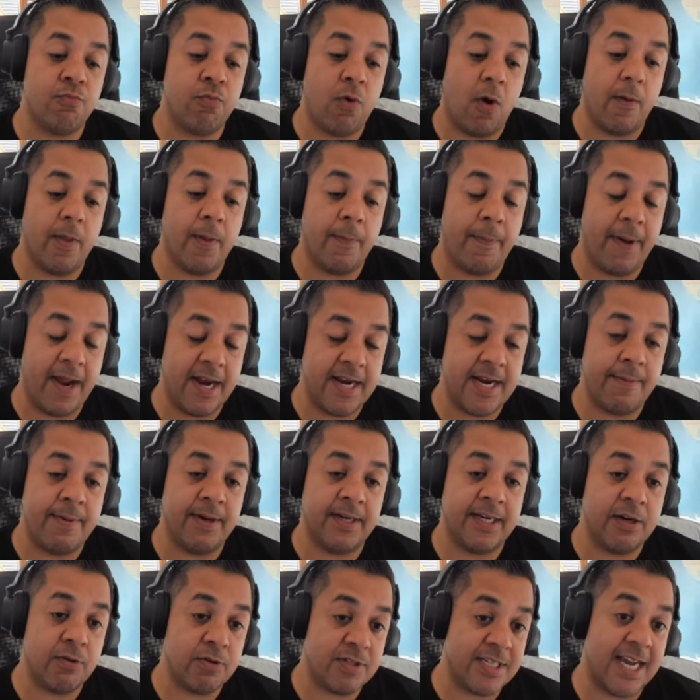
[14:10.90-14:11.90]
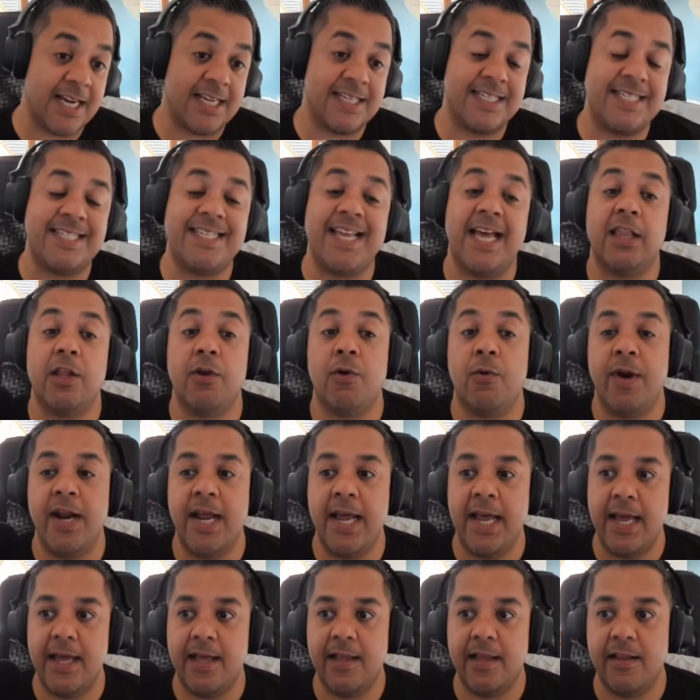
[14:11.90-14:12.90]
What the pandemic did was
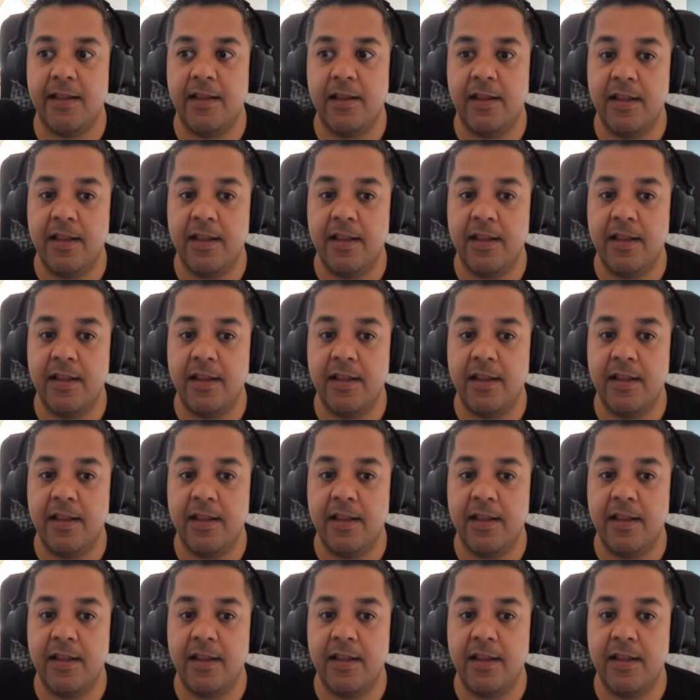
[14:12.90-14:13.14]
accelerate